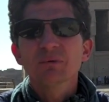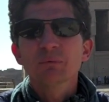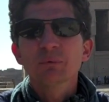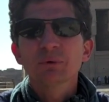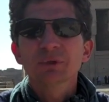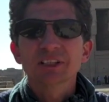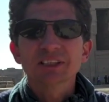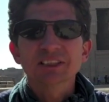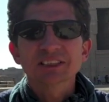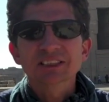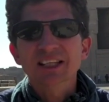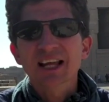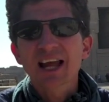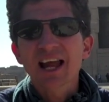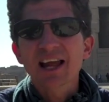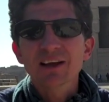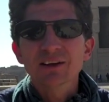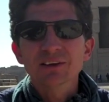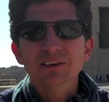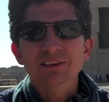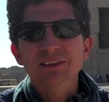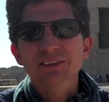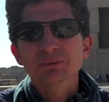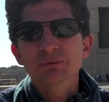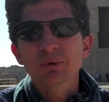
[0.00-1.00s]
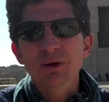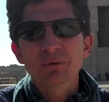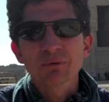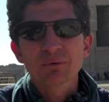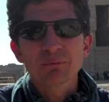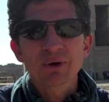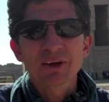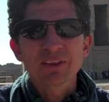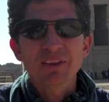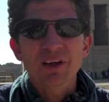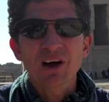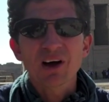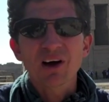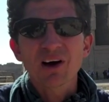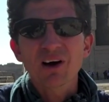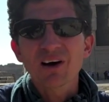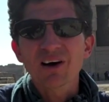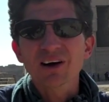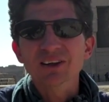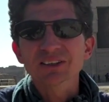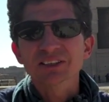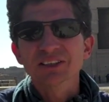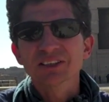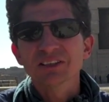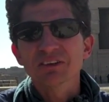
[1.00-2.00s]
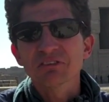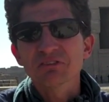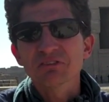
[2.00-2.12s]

with the scales, where the heart and the